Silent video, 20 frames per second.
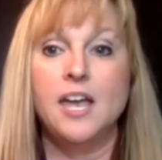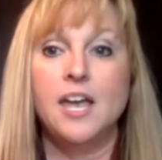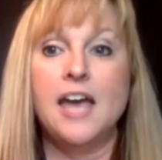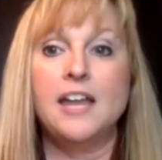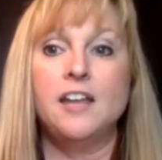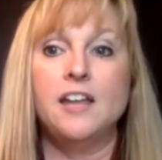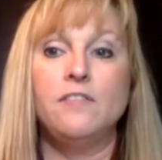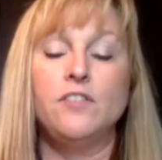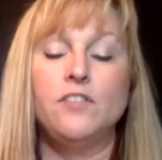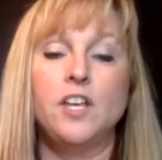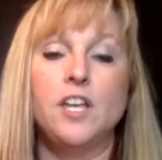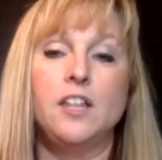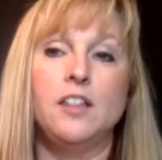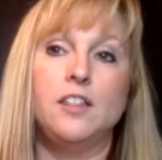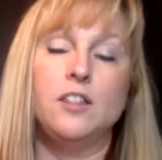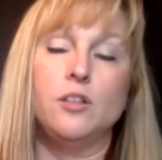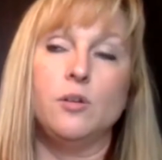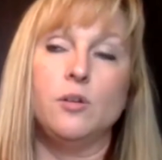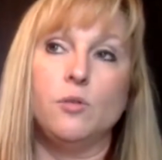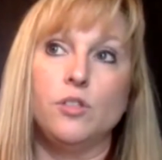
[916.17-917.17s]
And if
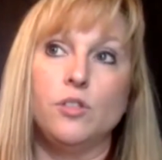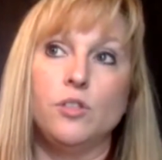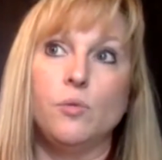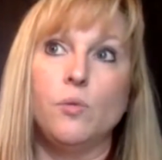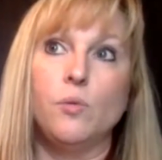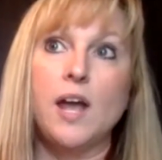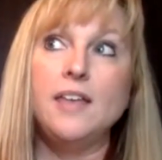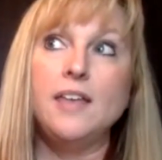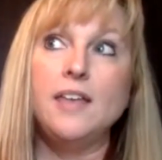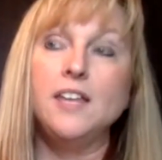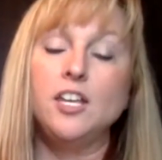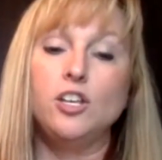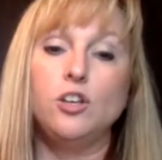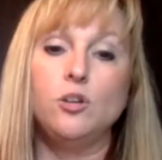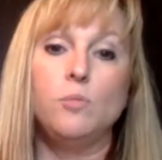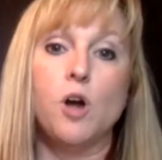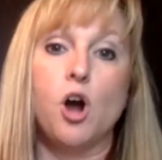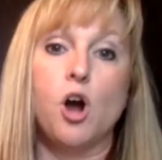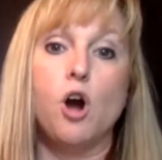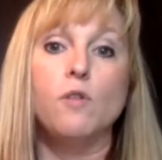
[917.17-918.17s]
the way that
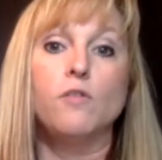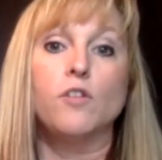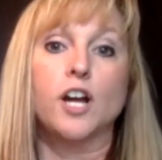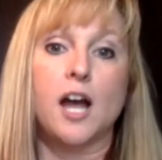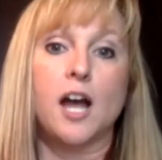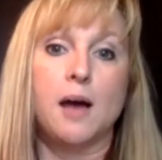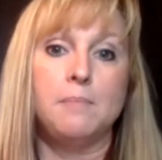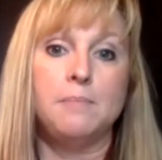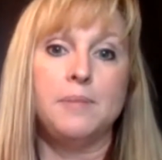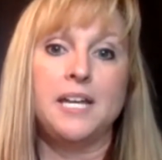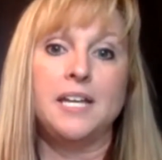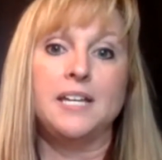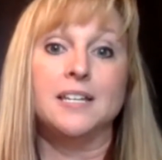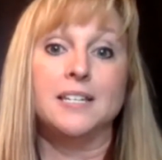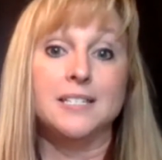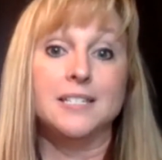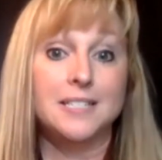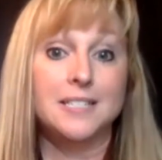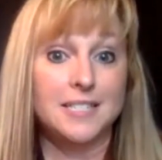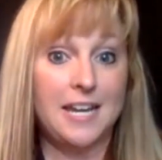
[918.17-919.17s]
you overcome being
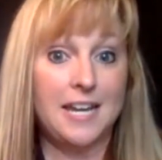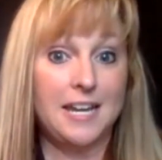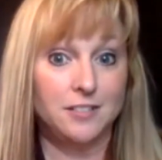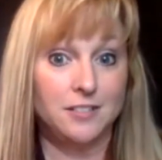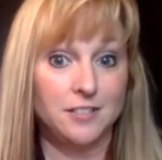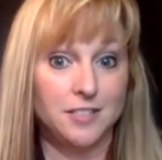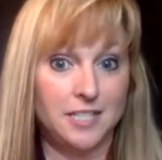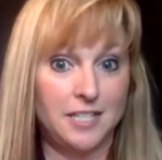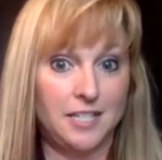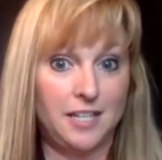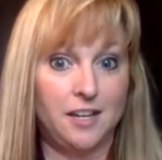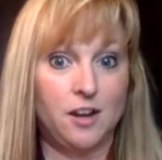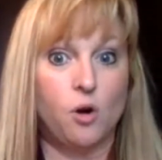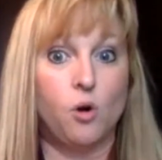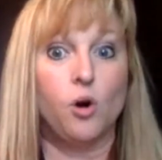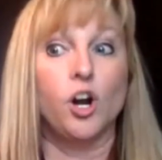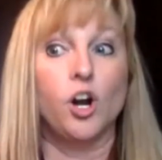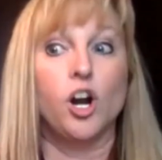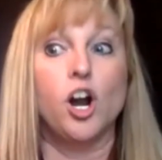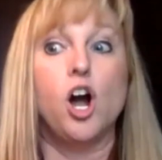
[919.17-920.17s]
salesy
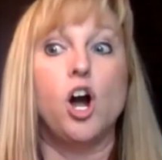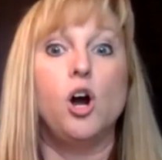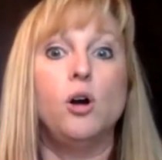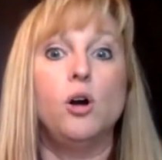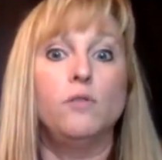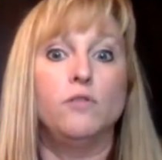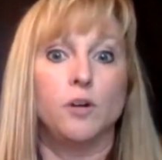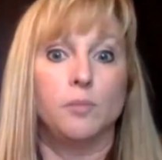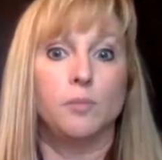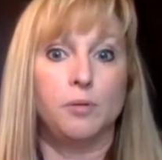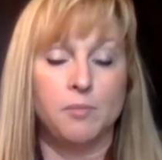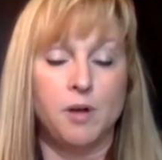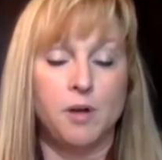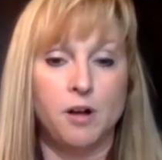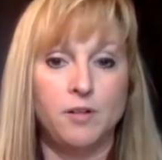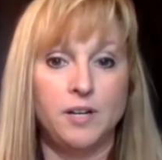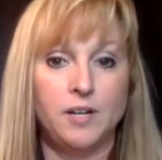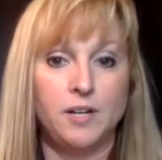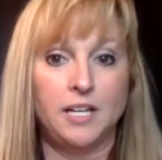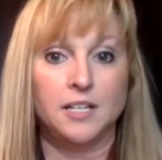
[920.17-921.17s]
or over
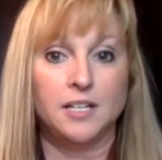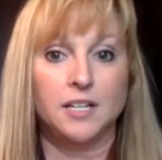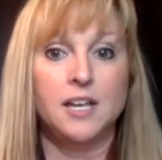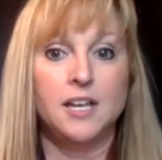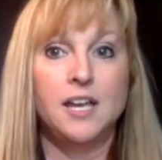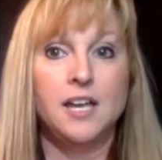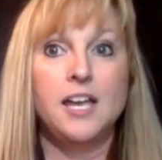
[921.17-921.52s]
promoting